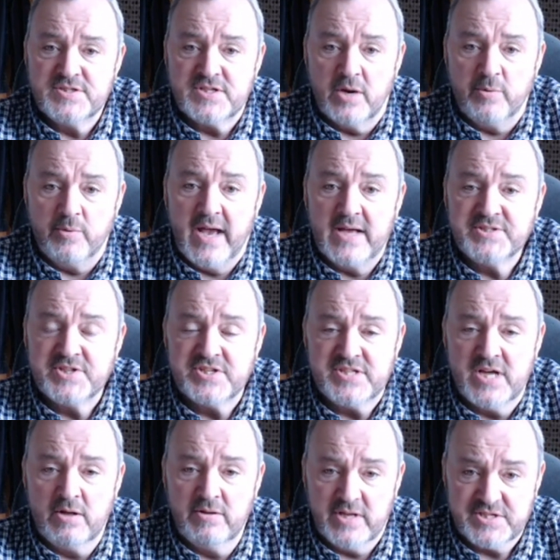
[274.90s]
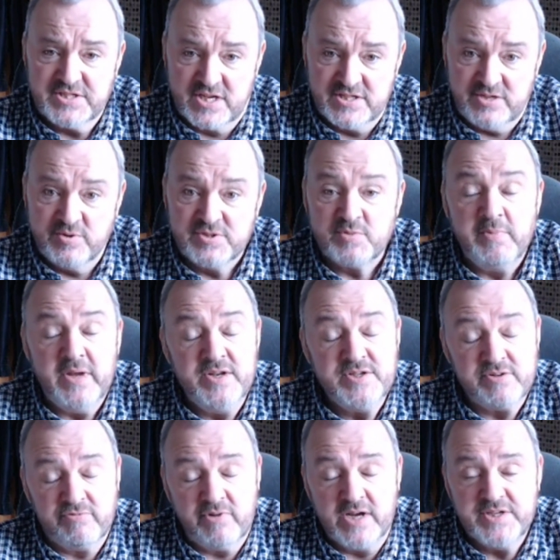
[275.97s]
So he had to sell this because it was a
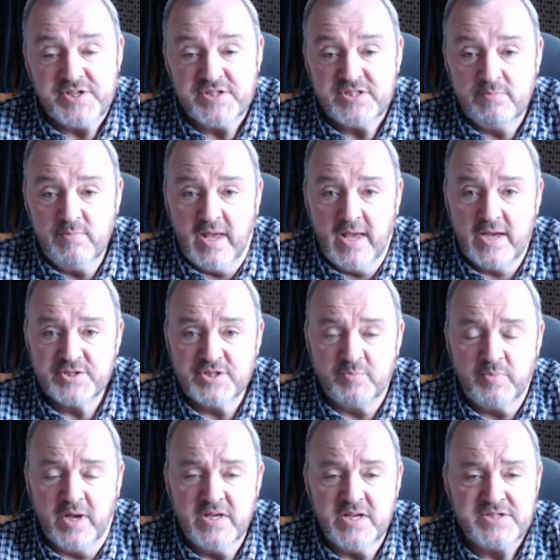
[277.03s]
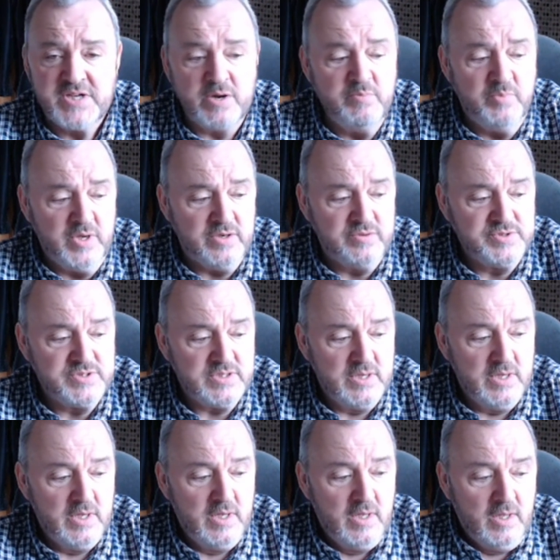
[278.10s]
means of raising some cash to pay his own bills.
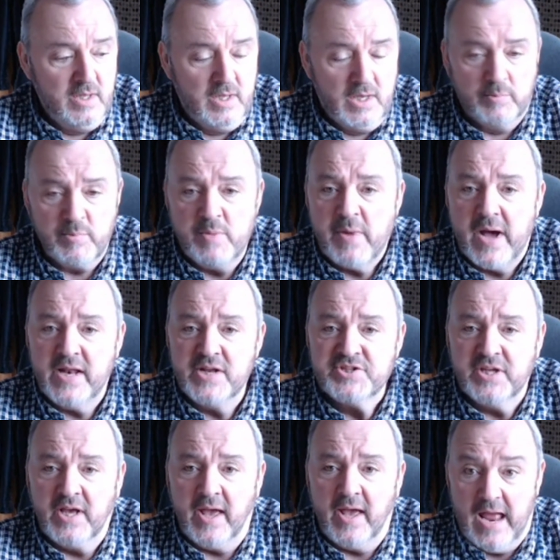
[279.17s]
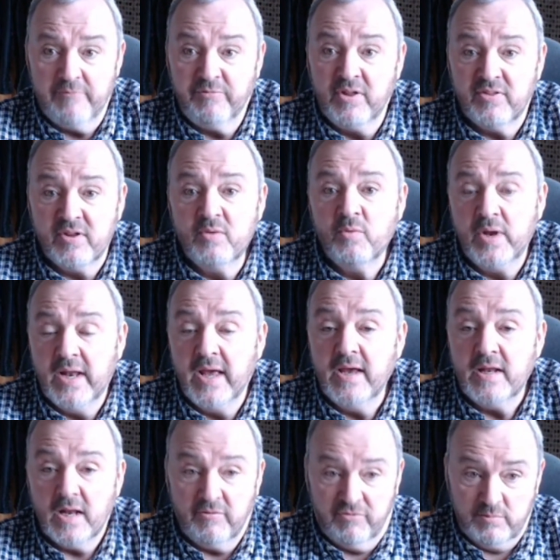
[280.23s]
And we managed to get everything we
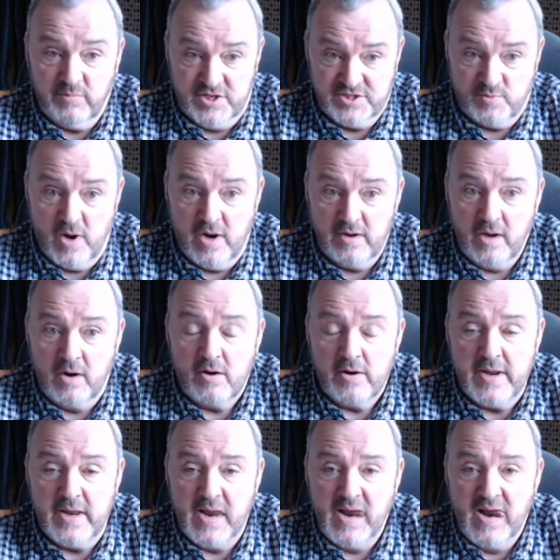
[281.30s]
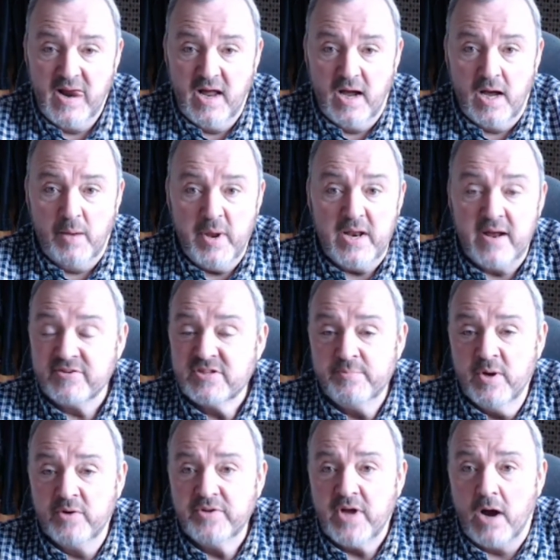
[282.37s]
needed from this one guy, enough
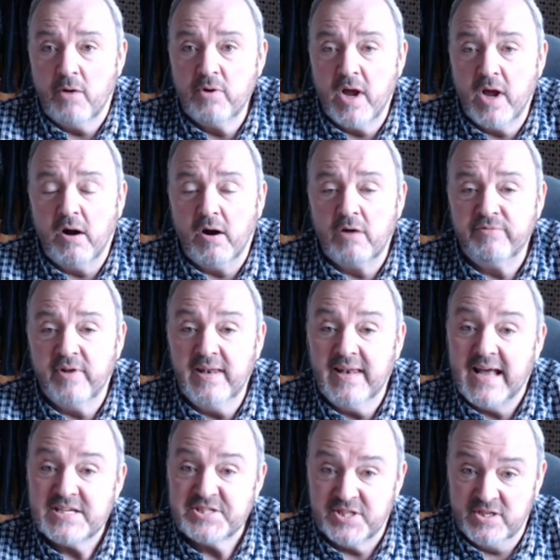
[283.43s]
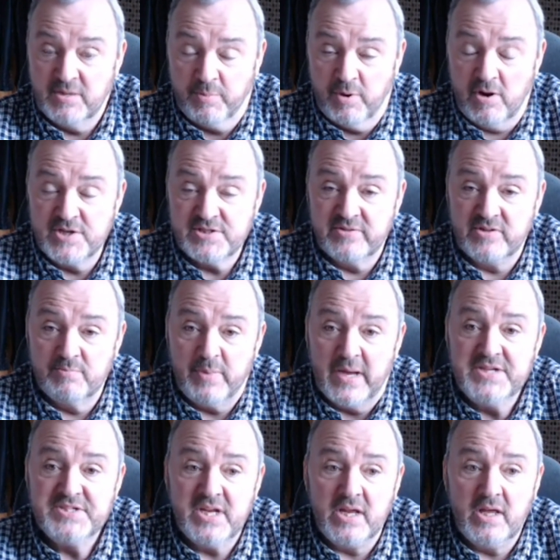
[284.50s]
to build the whole car for less than the price of the
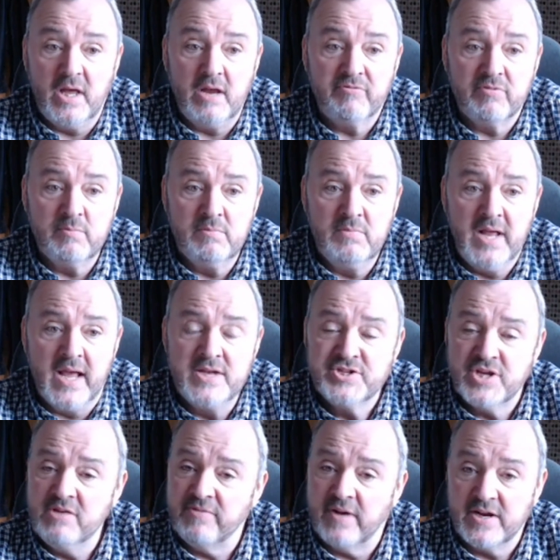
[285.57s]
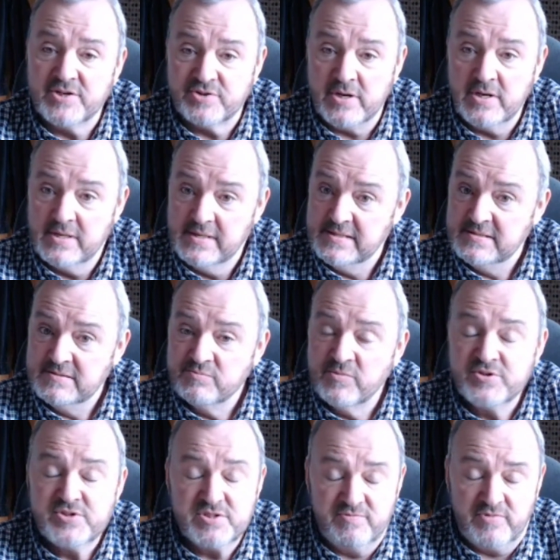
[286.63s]
basic kit from the NG factory,
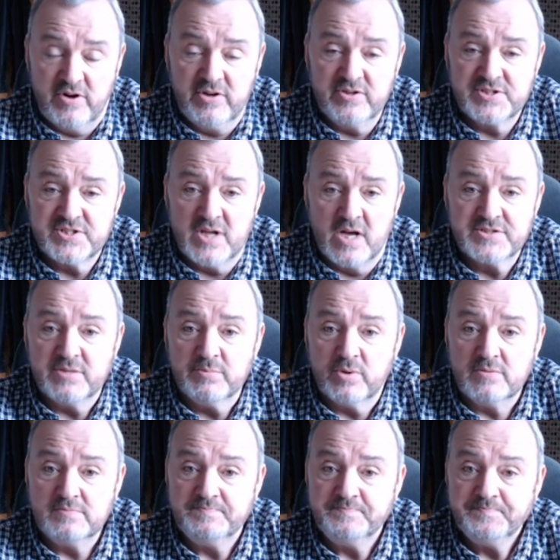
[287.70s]
which is a very good starting point.